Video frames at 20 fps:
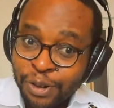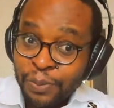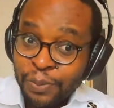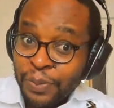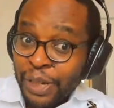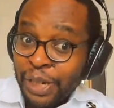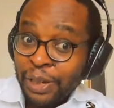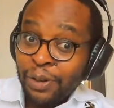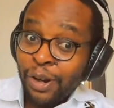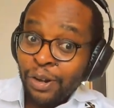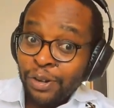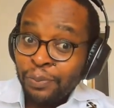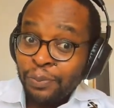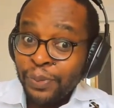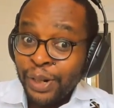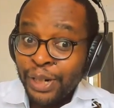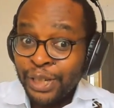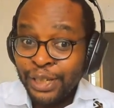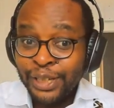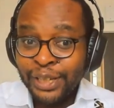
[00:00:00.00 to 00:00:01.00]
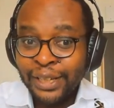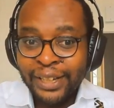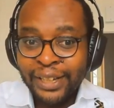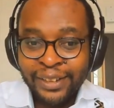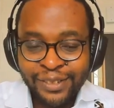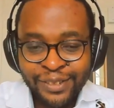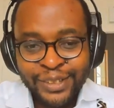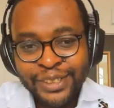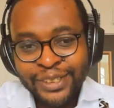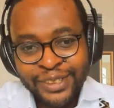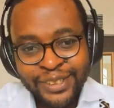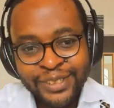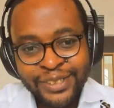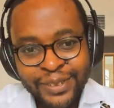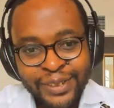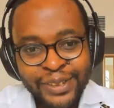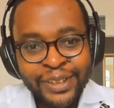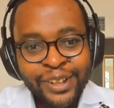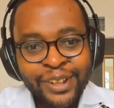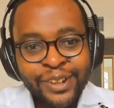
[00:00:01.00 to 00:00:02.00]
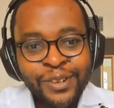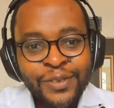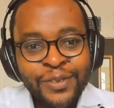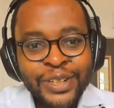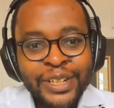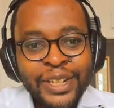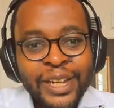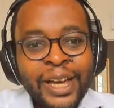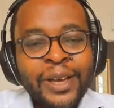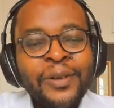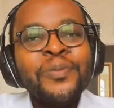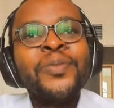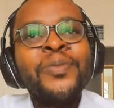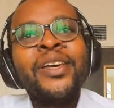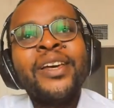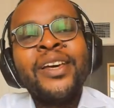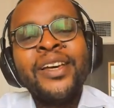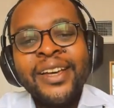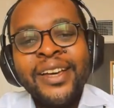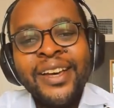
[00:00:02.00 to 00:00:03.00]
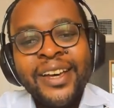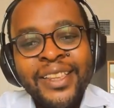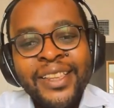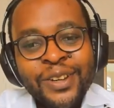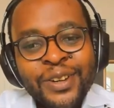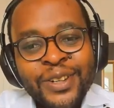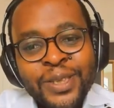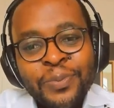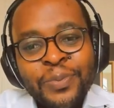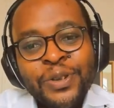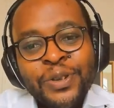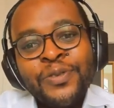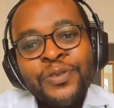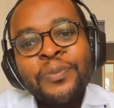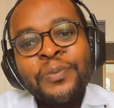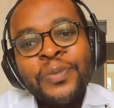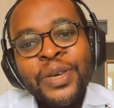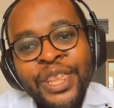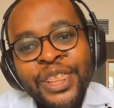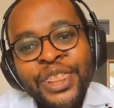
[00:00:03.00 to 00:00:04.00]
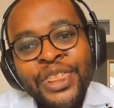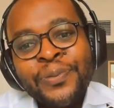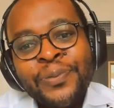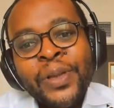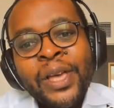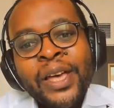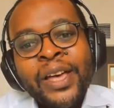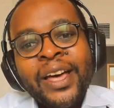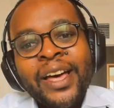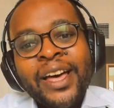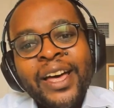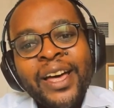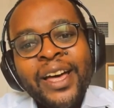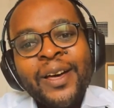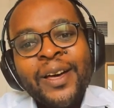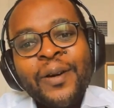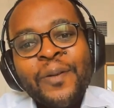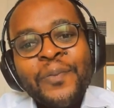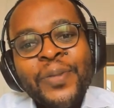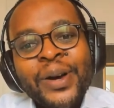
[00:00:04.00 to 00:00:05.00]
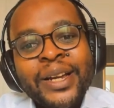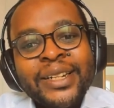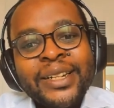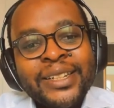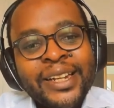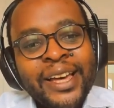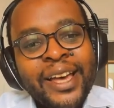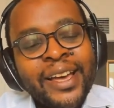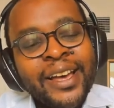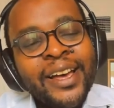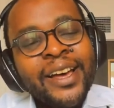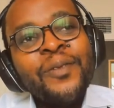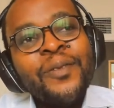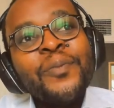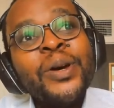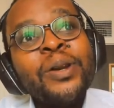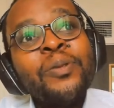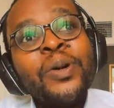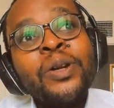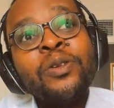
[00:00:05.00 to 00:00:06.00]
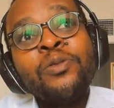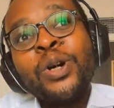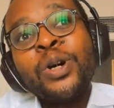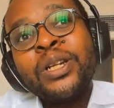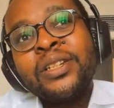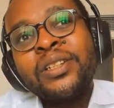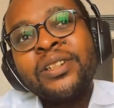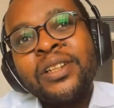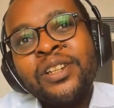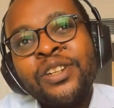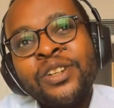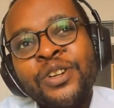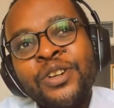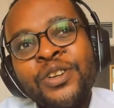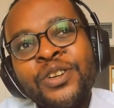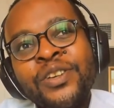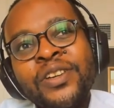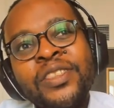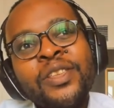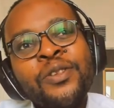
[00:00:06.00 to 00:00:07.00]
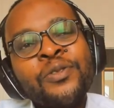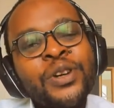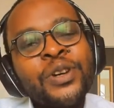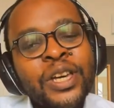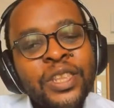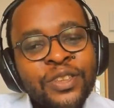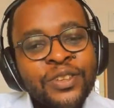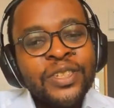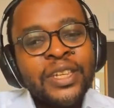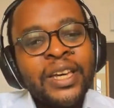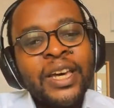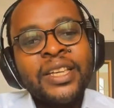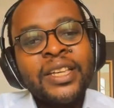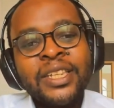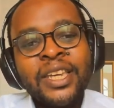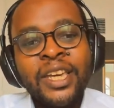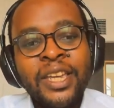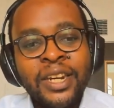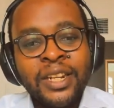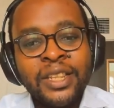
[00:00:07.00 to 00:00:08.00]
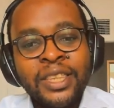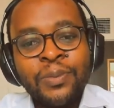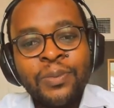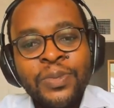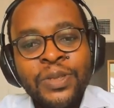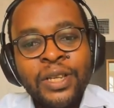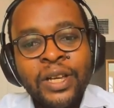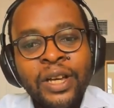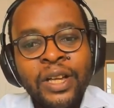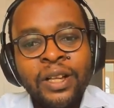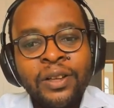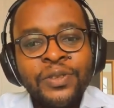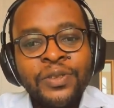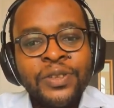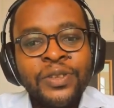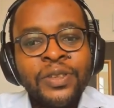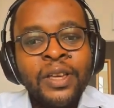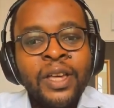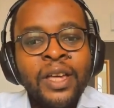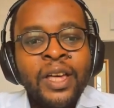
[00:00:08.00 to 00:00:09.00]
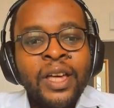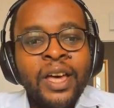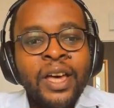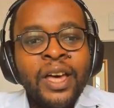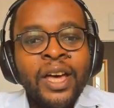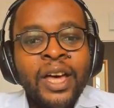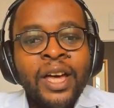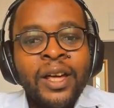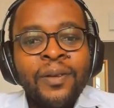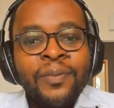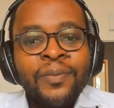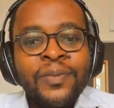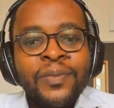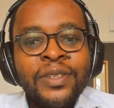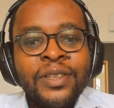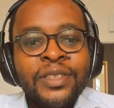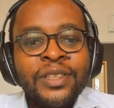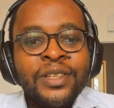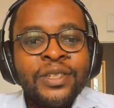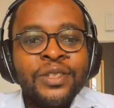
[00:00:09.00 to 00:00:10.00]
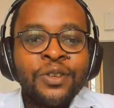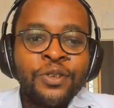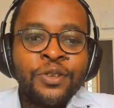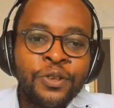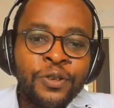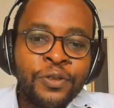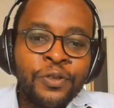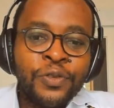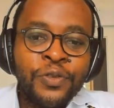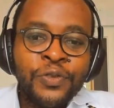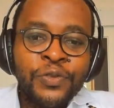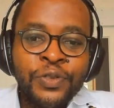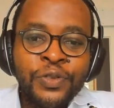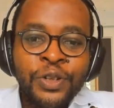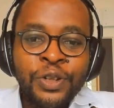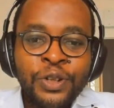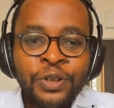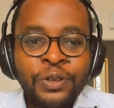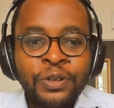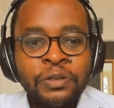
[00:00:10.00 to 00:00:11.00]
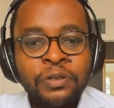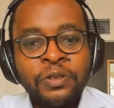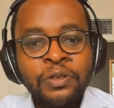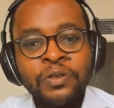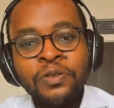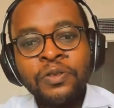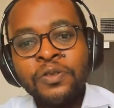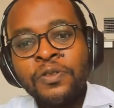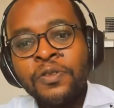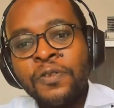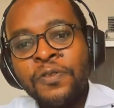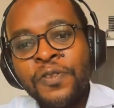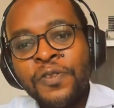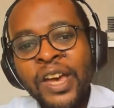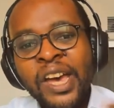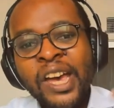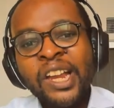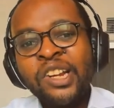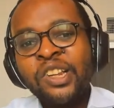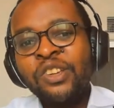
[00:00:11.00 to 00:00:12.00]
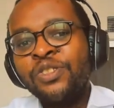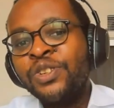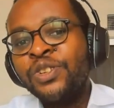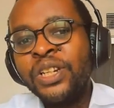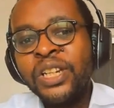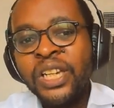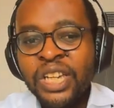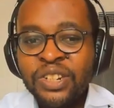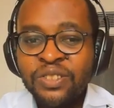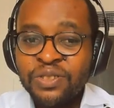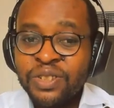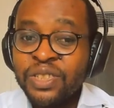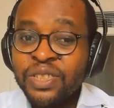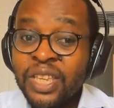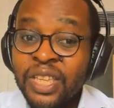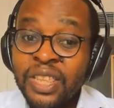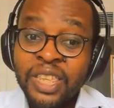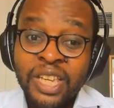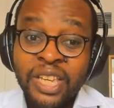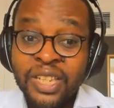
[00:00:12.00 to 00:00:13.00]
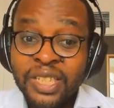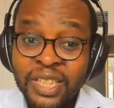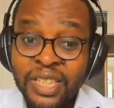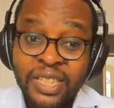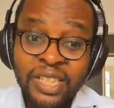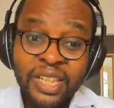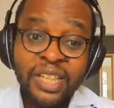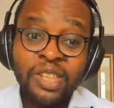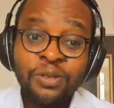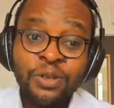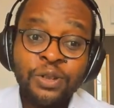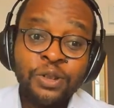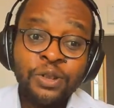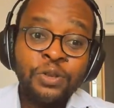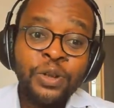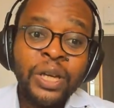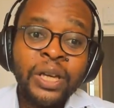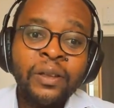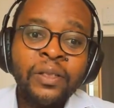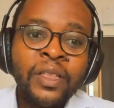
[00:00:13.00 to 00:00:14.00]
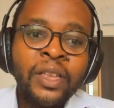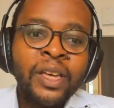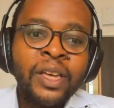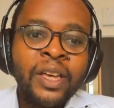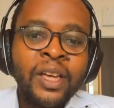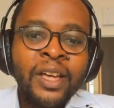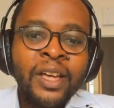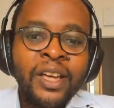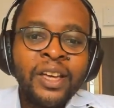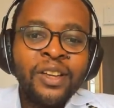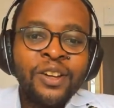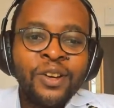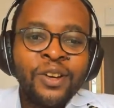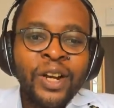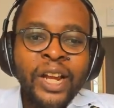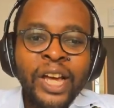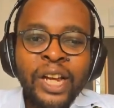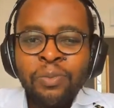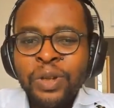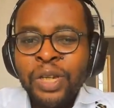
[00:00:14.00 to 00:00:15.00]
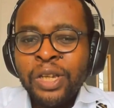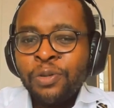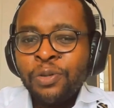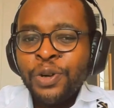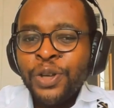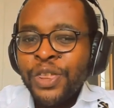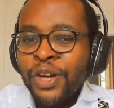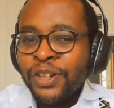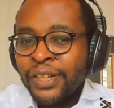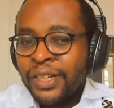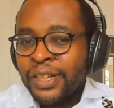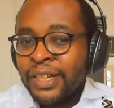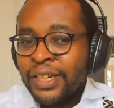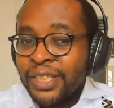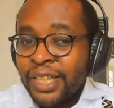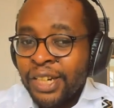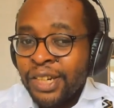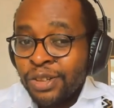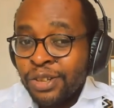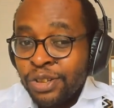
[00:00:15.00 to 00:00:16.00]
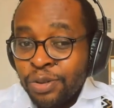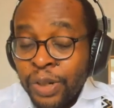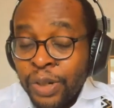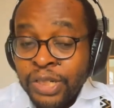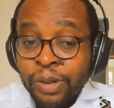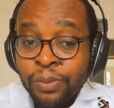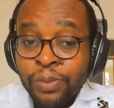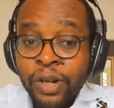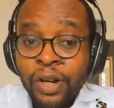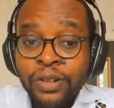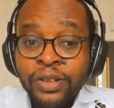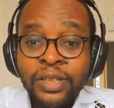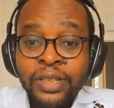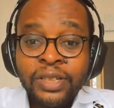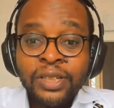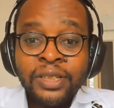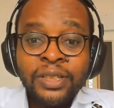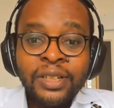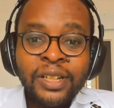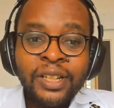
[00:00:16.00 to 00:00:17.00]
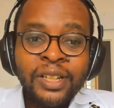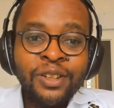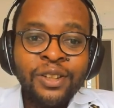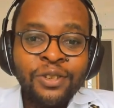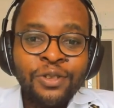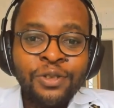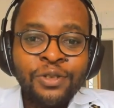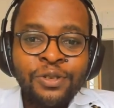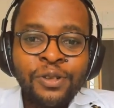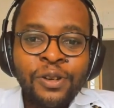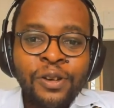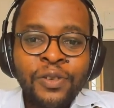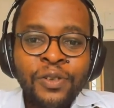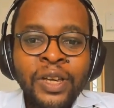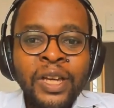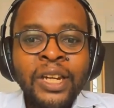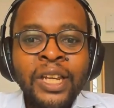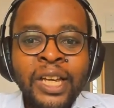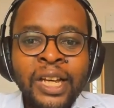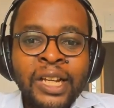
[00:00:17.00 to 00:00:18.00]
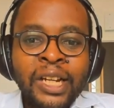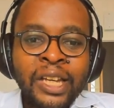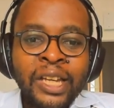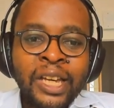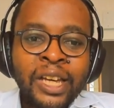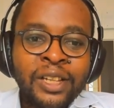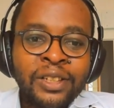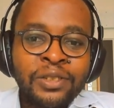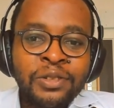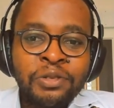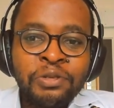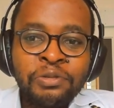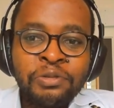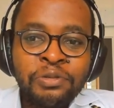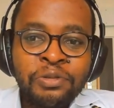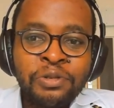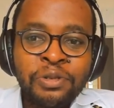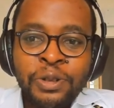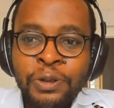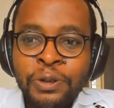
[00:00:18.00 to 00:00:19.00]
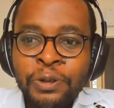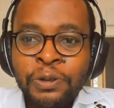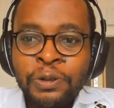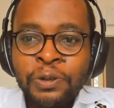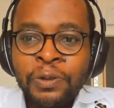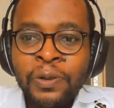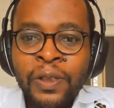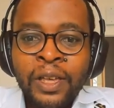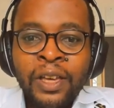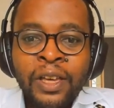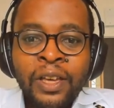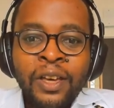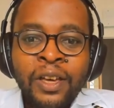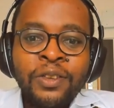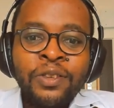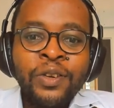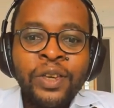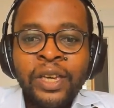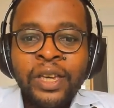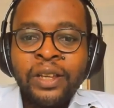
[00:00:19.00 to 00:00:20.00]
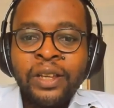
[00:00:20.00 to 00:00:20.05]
could make a lot of money here, which over time there was a bit of a myth. But what the way those guys carried themselves, and the sort of value and interesting things they said they were doing, led me, without understanding too much about it, to having an inkling as to you